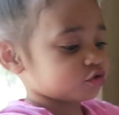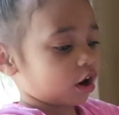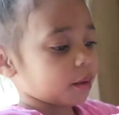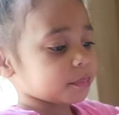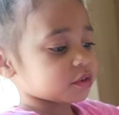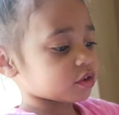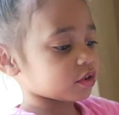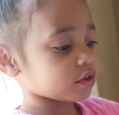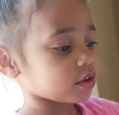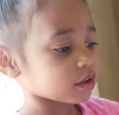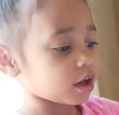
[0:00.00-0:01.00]
drops,
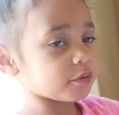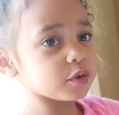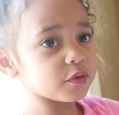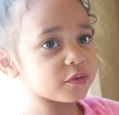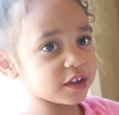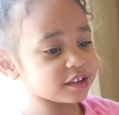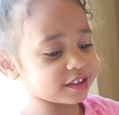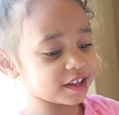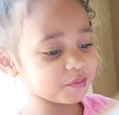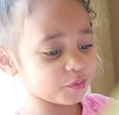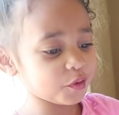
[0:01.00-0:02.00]
cover your face
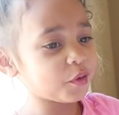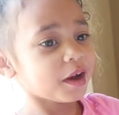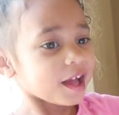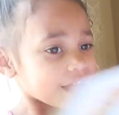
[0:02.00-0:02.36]
and will,